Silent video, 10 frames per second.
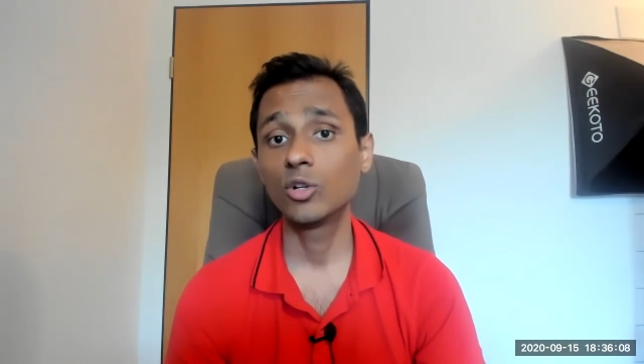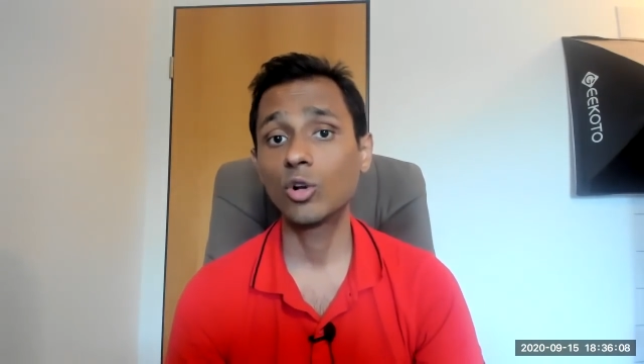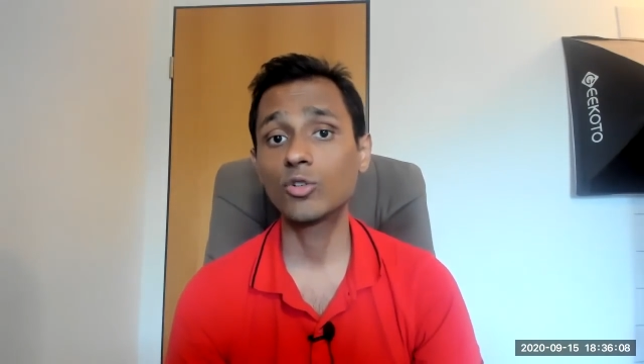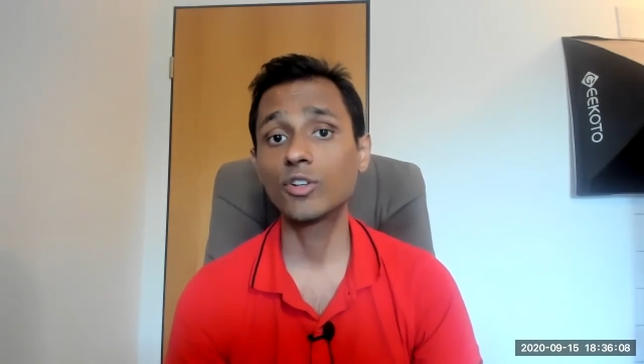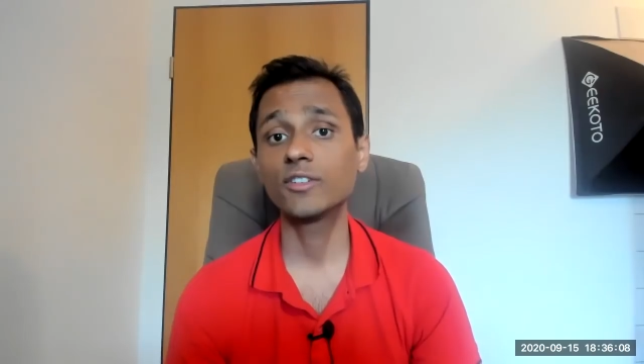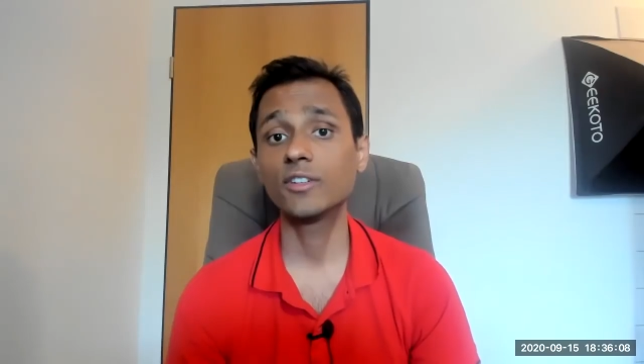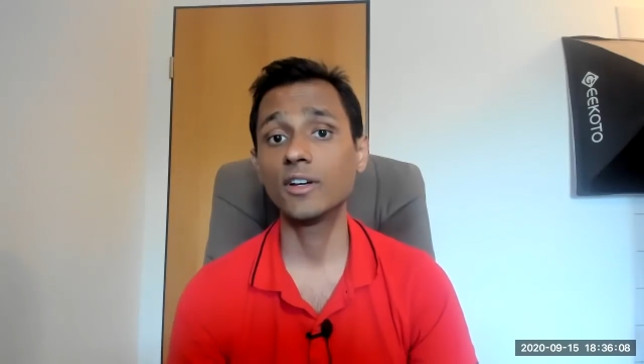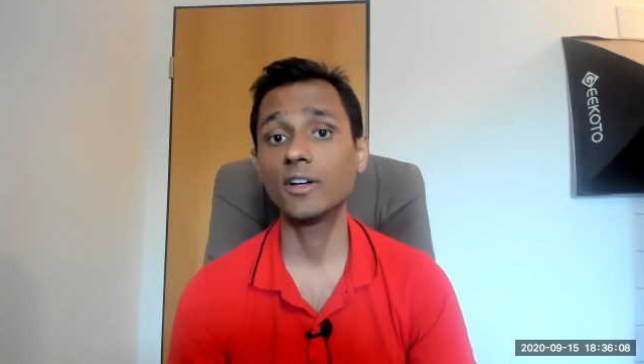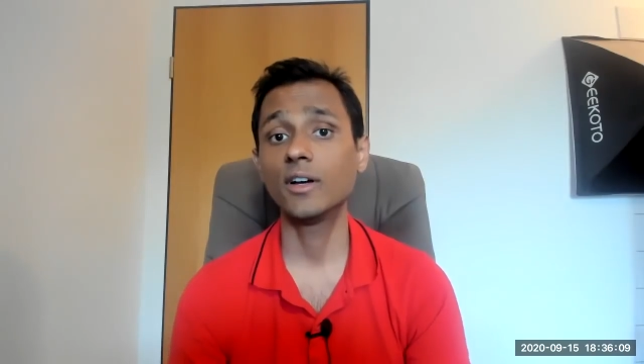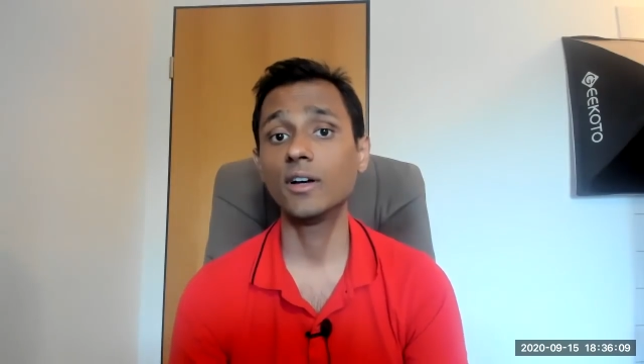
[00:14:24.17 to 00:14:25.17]
Lord
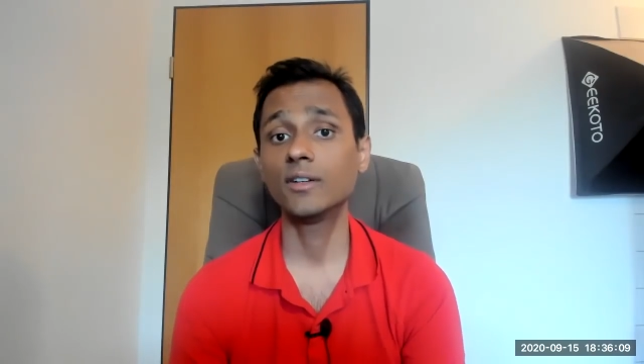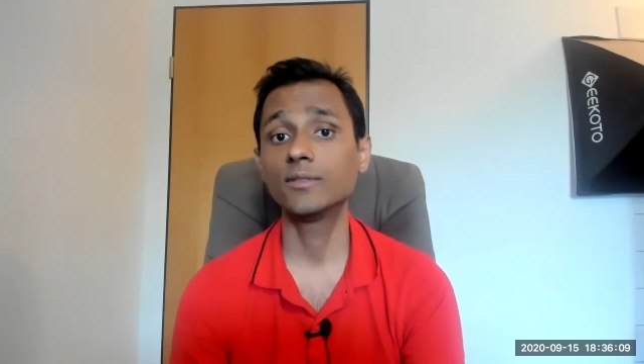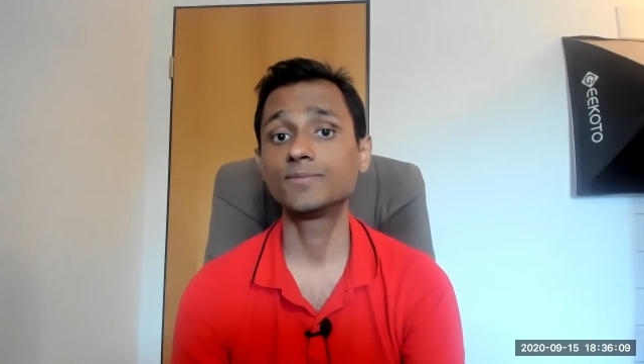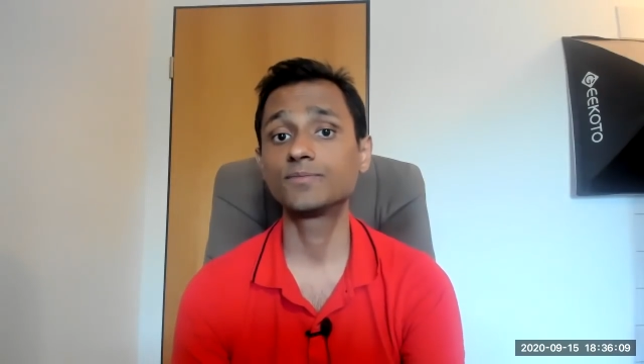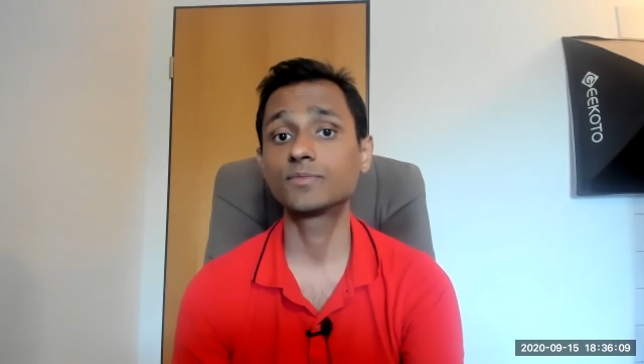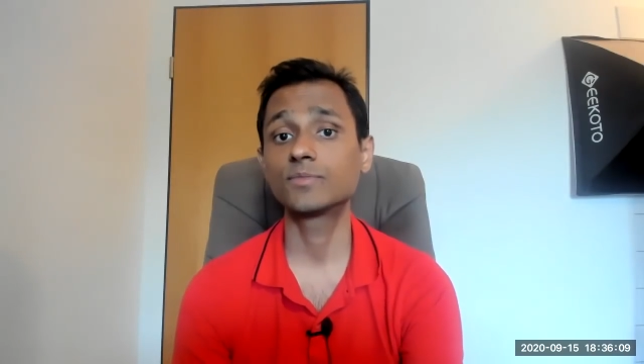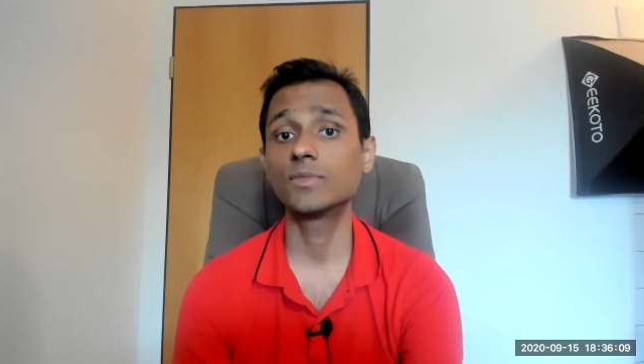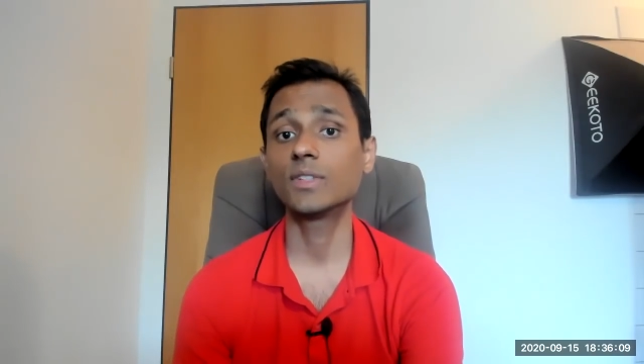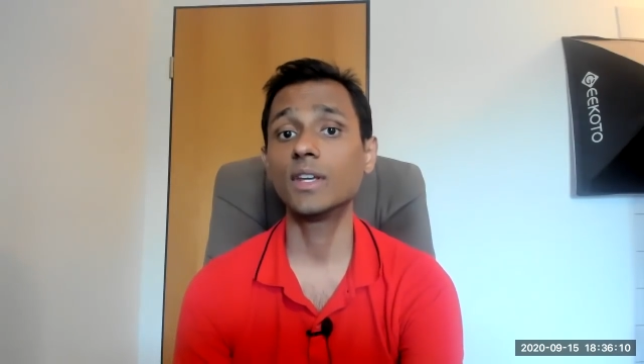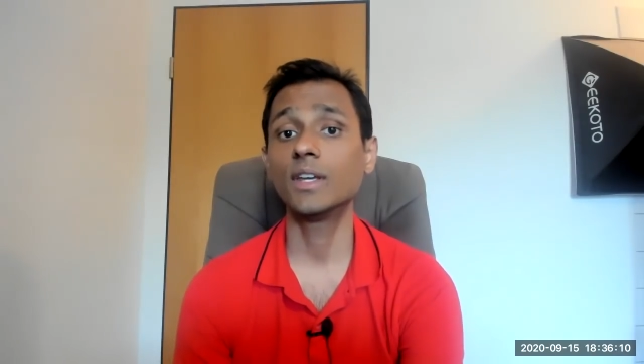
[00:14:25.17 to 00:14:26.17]
Krishna, um,
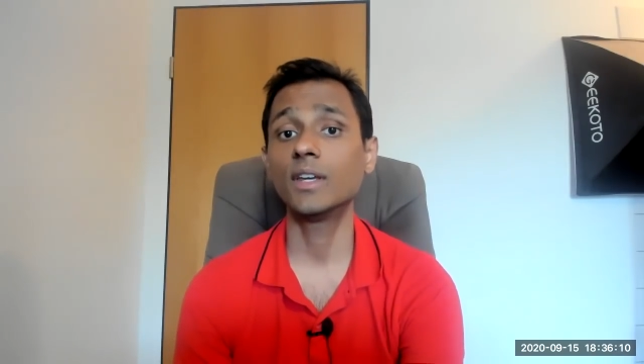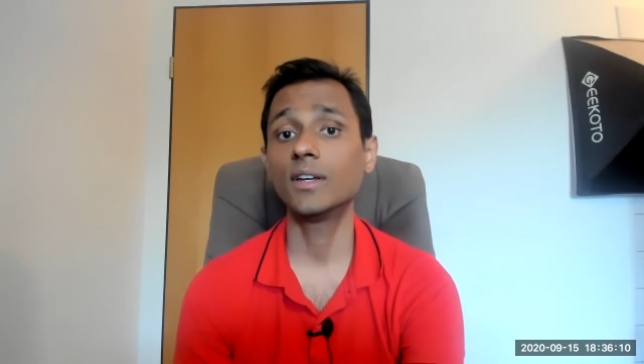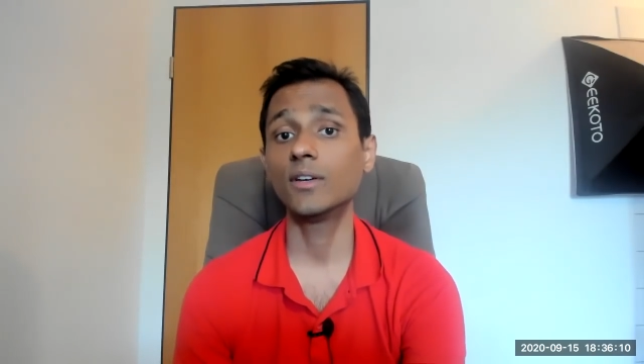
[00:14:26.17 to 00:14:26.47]
they